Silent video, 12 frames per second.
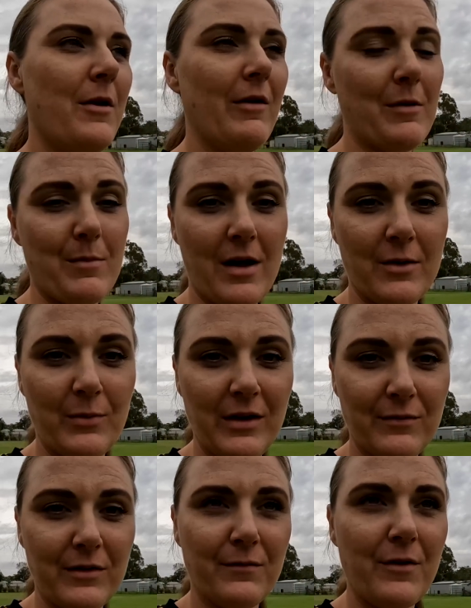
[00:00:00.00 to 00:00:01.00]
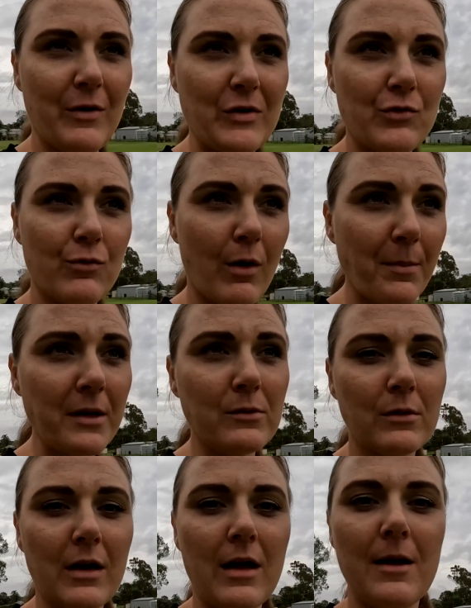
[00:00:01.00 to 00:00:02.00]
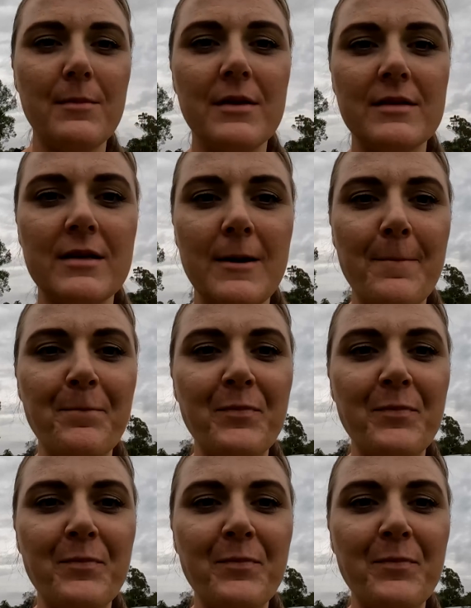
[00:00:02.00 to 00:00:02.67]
bearing in mind we live in a very tropical climate,